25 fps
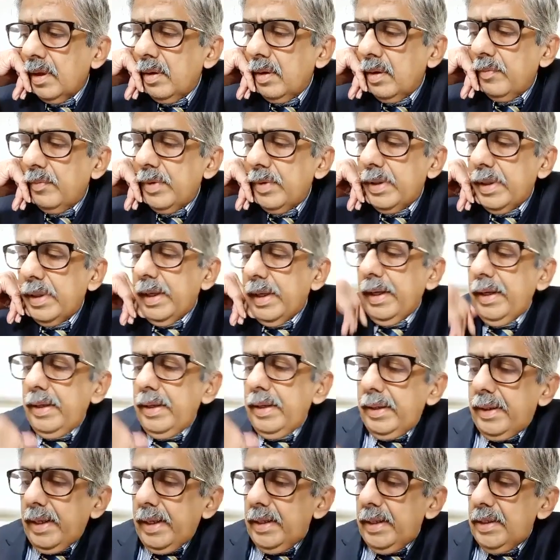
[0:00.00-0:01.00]
with the
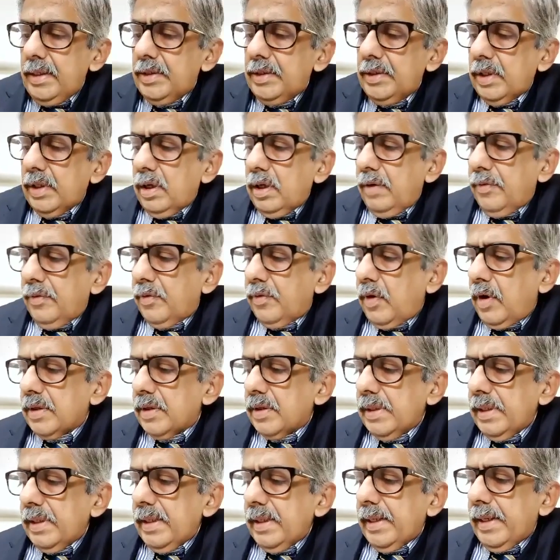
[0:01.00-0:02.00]
intention of
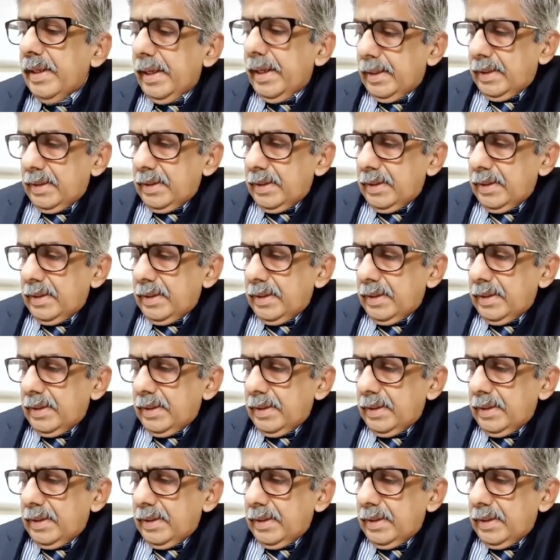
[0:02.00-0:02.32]
causing death.